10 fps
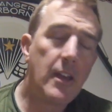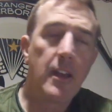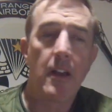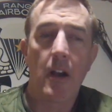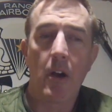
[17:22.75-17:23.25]

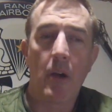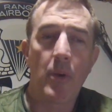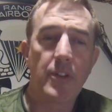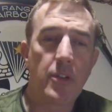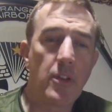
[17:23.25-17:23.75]
You know, I
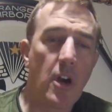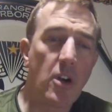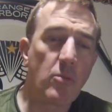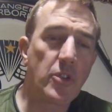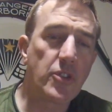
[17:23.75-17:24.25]
went to the
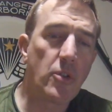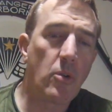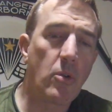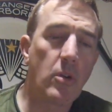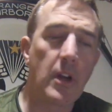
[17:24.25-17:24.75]
hardware
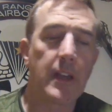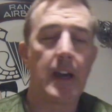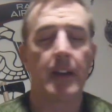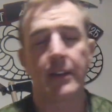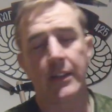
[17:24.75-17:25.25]
store and I got